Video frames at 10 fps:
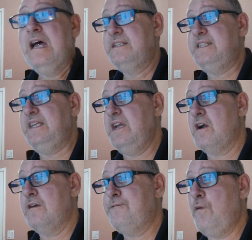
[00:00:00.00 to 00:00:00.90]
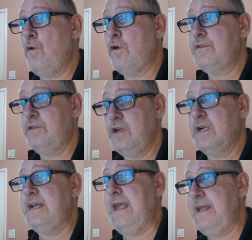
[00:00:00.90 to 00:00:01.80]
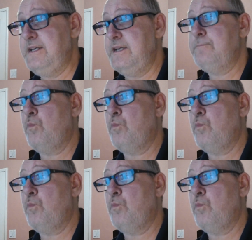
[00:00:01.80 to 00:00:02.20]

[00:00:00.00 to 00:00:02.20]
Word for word: DDR4, they're going to end up